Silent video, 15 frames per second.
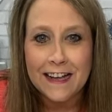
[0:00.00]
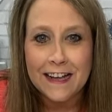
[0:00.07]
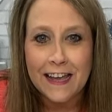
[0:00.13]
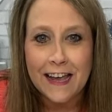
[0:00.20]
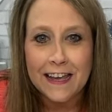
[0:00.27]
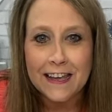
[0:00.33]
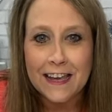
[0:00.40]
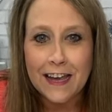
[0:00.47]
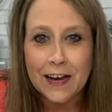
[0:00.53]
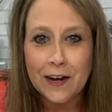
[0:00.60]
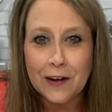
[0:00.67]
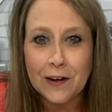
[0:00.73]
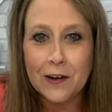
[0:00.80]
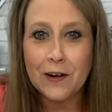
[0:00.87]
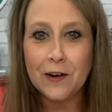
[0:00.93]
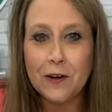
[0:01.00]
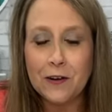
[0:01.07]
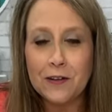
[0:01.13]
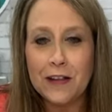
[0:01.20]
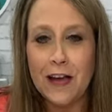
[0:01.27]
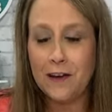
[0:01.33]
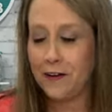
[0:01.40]
Hey,
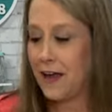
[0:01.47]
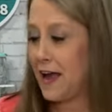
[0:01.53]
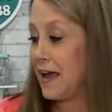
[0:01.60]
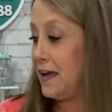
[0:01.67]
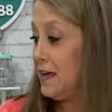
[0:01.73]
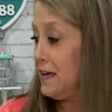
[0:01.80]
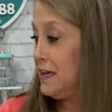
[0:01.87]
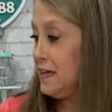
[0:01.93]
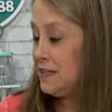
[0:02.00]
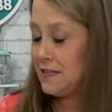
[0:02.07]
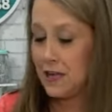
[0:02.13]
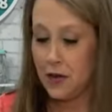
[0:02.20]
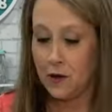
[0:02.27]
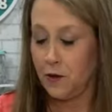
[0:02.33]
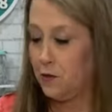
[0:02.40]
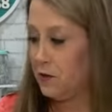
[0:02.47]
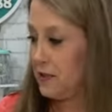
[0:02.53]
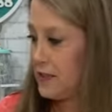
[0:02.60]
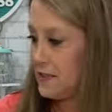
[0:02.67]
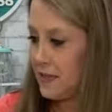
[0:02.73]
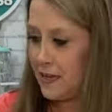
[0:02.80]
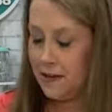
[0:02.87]
Carol. Okay, so
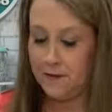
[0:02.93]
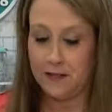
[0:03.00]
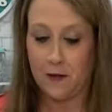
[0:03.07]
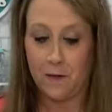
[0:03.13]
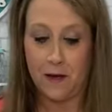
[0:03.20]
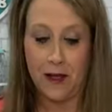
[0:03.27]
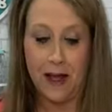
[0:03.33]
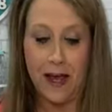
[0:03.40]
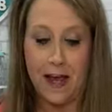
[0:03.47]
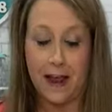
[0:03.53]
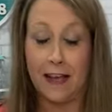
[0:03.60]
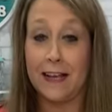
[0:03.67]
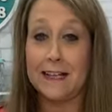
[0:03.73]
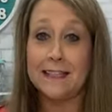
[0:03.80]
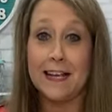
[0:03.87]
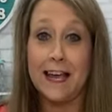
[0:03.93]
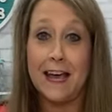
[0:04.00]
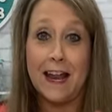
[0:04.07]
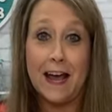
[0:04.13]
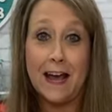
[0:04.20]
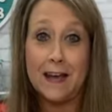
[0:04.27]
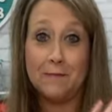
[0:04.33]
let's see. So, like I said,
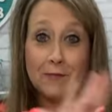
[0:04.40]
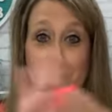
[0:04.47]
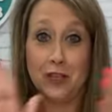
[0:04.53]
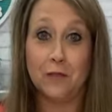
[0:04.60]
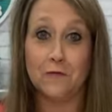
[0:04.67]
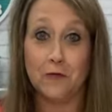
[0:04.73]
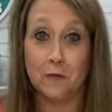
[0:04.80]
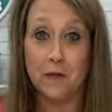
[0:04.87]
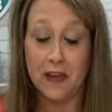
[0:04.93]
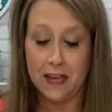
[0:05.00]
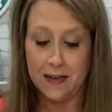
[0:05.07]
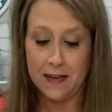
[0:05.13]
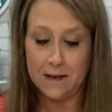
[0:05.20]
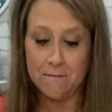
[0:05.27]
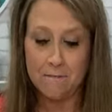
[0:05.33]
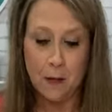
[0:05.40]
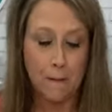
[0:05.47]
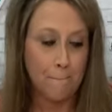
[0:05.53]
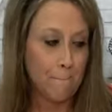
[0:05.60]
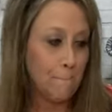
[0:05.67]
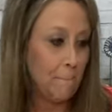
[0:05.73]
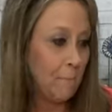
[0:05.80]
I am shooting from the hip
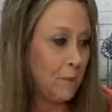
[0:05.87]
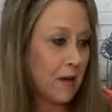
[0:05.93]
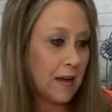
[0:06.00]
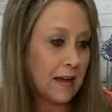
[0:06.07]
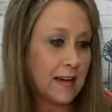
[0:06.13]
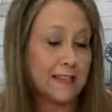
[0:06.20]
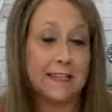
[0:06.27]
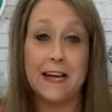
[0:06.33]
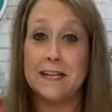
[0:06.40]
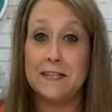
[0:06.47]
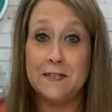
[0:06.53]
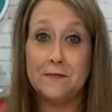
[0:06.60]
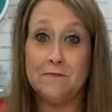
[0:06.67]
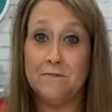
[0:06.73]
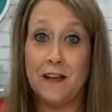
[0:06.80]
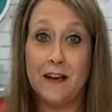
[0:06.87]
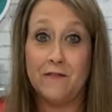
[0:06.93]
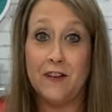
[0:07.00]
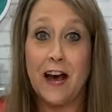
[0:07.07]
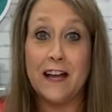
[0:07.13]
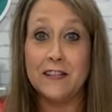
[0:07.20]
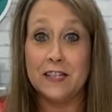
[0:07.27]
because I I've
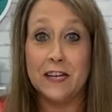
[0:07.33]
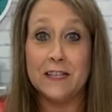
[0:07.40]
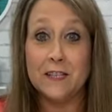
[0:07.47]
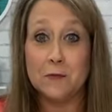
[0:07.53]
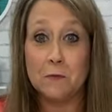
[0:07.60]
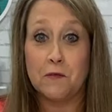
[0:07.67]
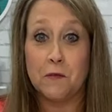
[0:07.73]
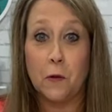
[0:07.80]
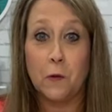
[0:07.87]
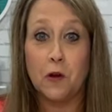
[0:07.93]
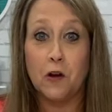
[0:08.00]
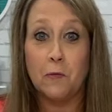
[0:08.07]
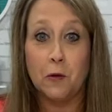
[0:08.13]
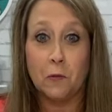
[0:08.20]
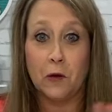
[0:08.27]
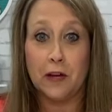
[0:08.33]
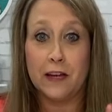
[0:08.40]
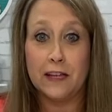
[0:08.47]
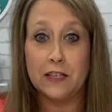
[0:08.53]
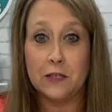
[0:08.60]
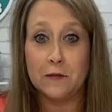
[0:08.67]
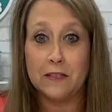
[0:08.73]
not done this before, but we're
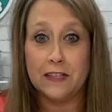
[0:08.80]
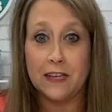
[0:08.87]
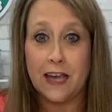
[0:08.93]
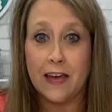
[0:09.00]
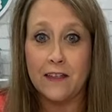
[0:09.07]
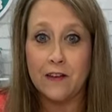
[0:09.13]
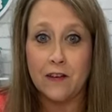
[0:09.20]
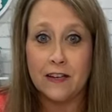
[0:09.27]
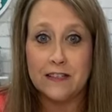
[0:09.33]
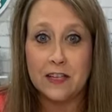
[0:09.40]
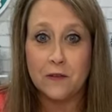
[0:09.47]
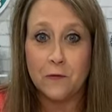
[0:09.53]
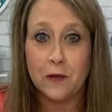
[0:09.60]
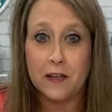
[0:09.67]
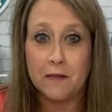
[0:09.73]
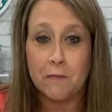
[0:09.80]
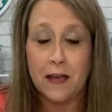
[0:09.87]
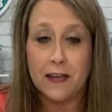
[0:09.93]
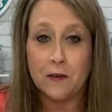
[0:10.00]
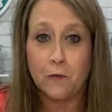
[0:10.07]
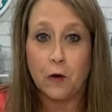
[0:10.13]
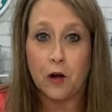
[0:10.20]
gonna do it together and see if we can
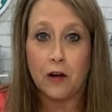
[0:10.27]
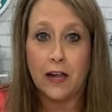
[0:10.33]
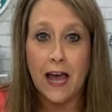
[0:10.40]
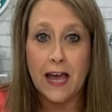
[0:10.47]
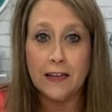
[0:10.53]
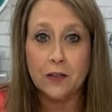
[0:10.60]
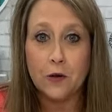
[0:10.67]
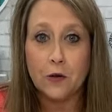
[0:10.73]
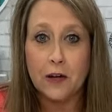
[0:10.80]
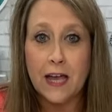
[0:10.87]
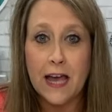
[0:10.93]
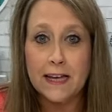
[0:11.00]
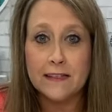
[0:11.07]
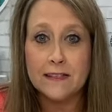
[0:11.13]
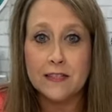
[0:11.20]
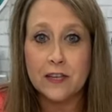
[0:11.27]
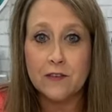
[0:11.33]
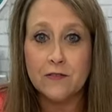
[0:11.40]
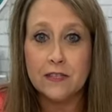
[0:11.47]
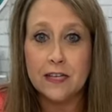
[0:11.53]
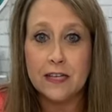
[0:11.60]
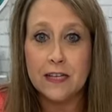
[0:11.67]
make it work. Hey, Lori. Hey,
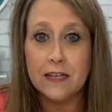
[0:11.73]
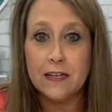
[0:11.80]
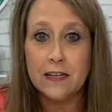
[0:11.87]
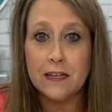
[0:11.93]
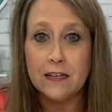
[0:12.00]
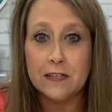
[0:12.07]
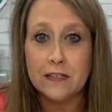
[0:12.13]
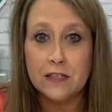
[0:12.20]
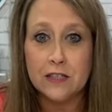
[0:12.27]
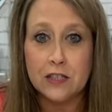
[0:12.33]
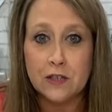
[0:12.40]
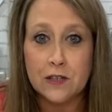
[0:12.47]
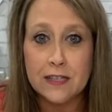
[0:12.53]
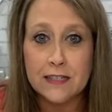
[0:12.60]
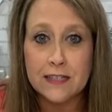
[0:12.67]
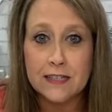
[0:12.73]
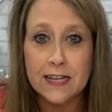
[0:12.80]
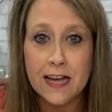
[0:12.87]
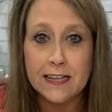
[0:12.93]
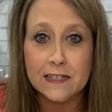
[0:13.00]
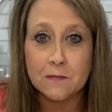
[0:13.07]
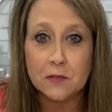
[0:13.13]
Susan. Did you get to
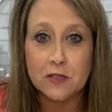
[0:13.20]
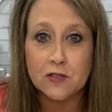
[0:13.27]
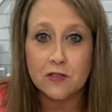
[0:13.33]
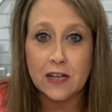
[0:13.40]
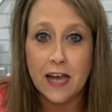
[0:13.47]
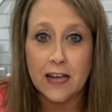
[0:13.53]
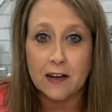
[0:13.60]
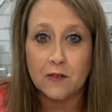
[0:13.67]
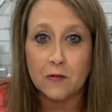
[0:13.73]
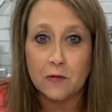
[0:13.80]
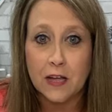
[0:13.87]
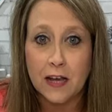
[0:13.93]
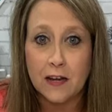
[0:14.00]
taste Mr. Taker?